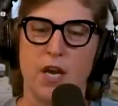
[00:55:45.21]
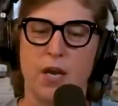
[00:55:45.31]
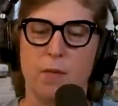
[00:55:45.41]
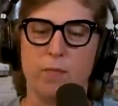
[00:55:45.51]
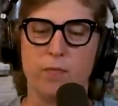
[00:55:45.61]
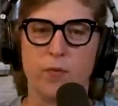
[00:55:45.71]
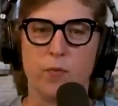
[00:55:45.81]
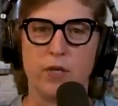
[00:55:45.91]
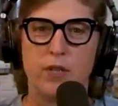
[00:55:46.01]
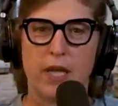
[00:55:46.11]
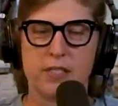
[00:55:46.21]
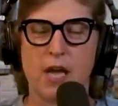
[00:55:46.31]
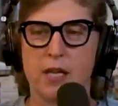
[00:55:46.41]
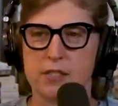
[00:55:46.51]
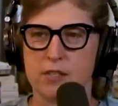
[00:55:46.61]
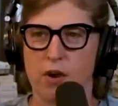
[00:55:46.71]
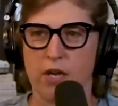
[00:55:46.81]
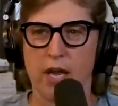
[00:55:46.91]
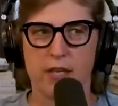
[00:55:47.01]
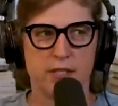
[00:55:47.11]
Um, we like to ask our
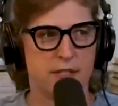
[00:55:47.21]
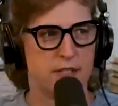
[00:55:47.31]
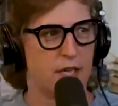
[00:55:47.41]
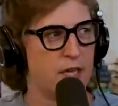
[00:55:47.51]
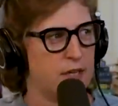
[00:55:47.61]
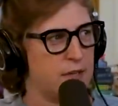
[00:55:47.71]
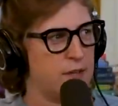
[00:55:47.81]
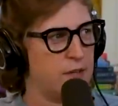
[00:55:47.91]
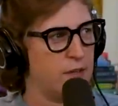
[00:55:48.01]
guests, like,